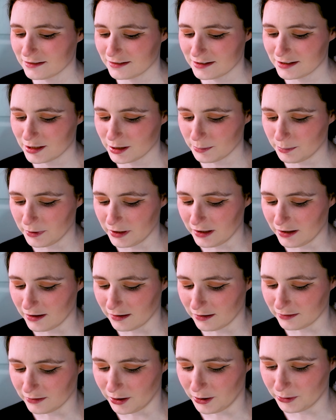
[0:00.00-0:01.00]
to be
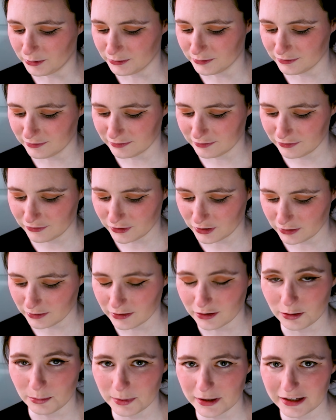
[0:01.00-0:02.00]
alone for a
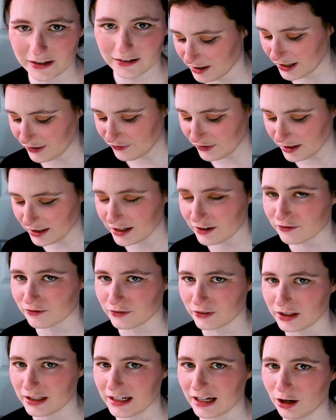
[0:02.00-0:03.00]
little bit. I feel like it
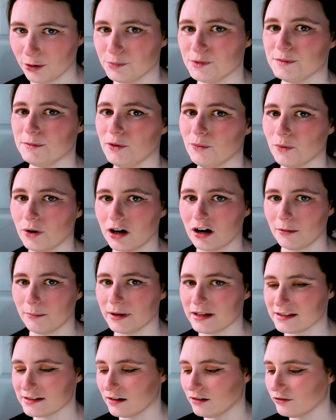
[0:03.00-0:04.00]
really helped me work on
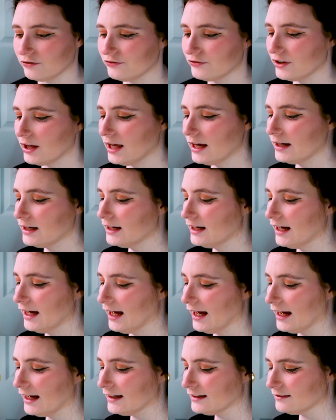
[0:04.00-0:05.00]
myself
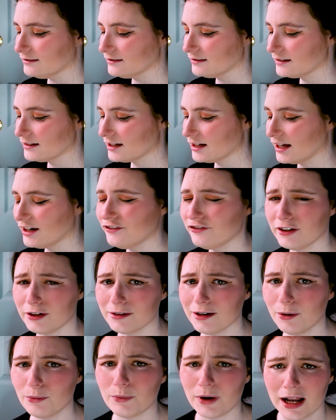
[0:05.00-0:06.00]
and kind of figure
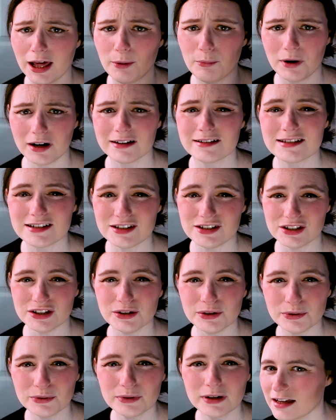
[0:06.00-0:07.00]
out what I wanted to
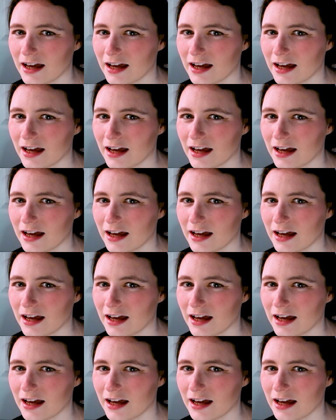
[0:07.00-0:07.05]
do.